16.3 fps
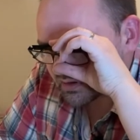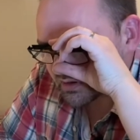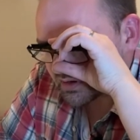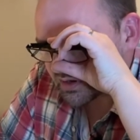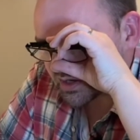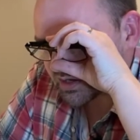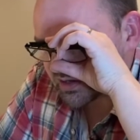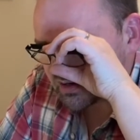
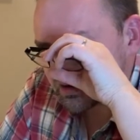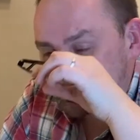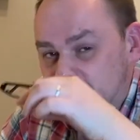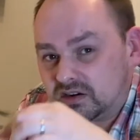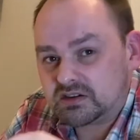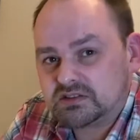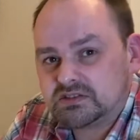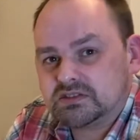a
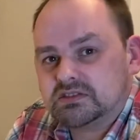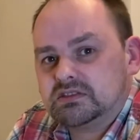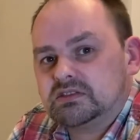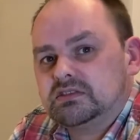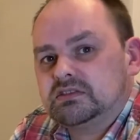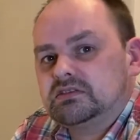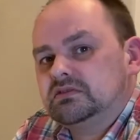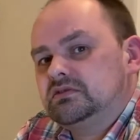card
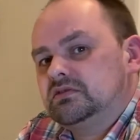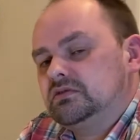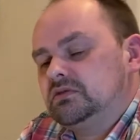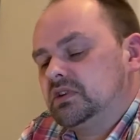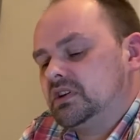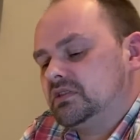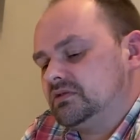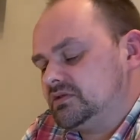and 2
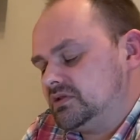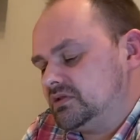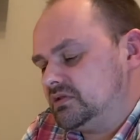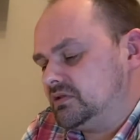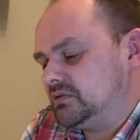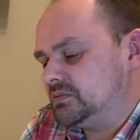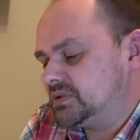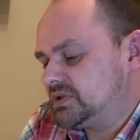energy
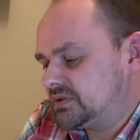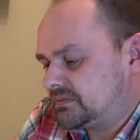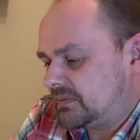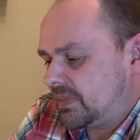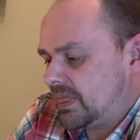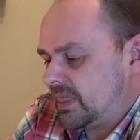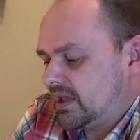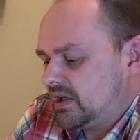cubes,
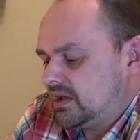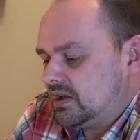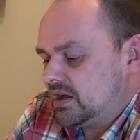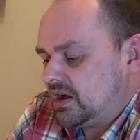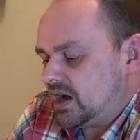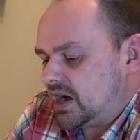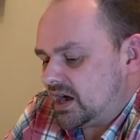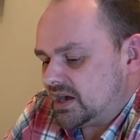
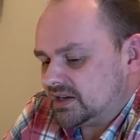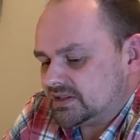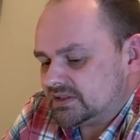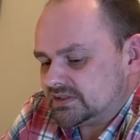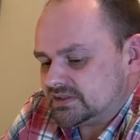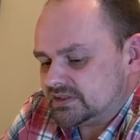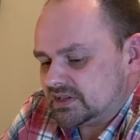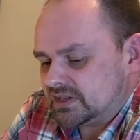
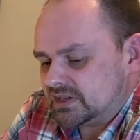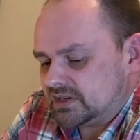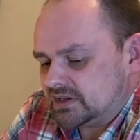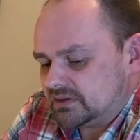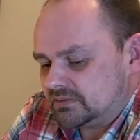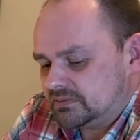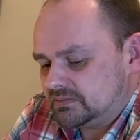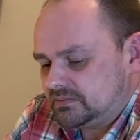and
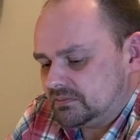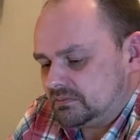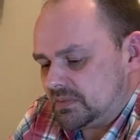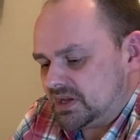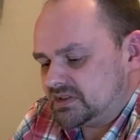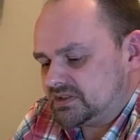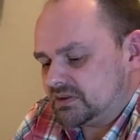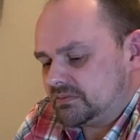
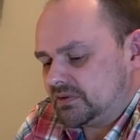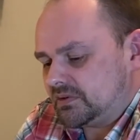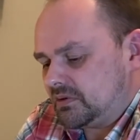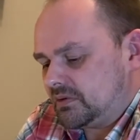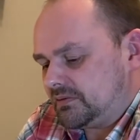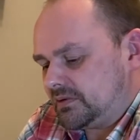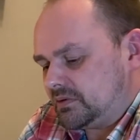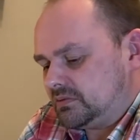make something
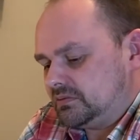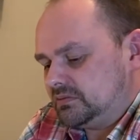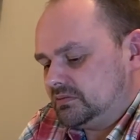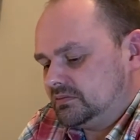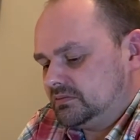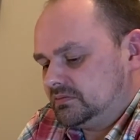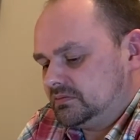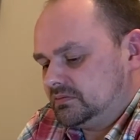awful.
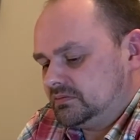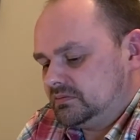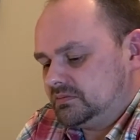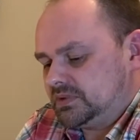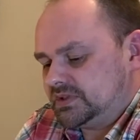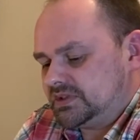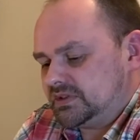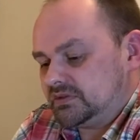
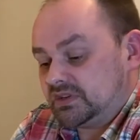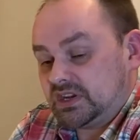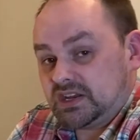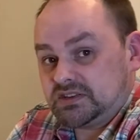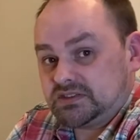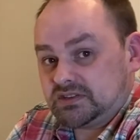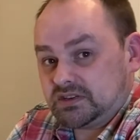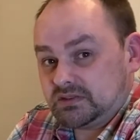But until the
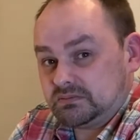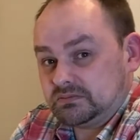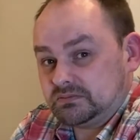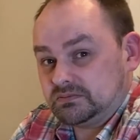next time,